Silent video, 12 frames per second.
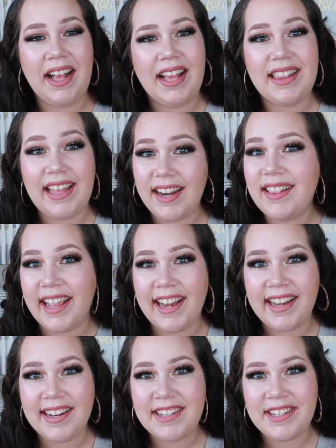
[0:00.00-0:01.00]
a lot of
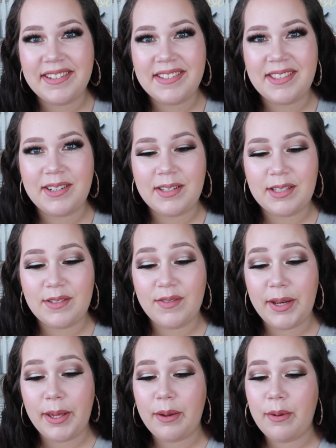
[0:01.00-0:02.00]
lighting issues throughout this
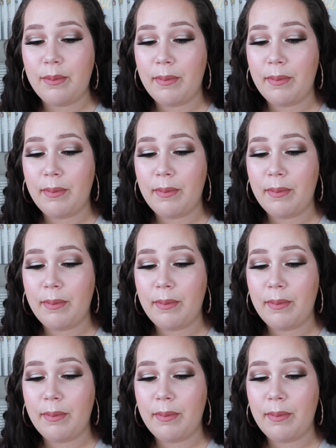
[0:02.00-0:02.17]
video.